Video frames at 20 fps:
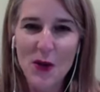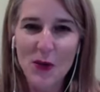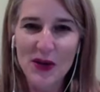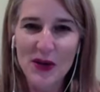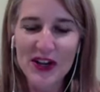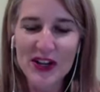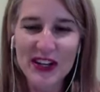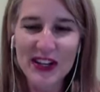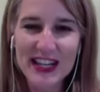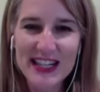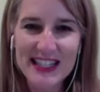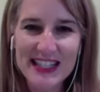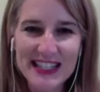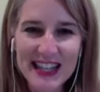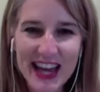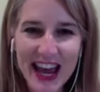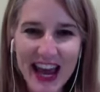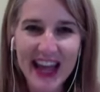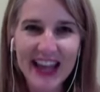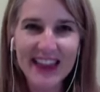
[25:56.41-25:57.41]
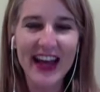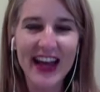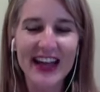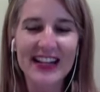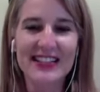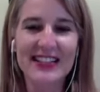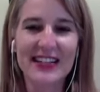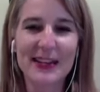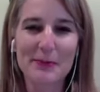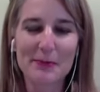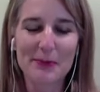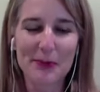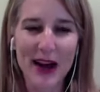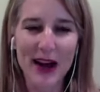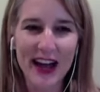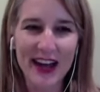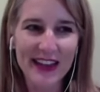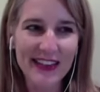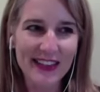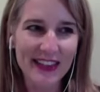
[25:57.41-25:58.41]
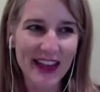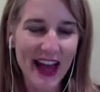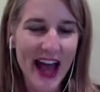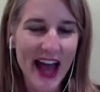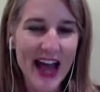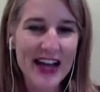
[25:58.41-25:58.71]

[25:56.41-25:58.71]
where you can take that deep breath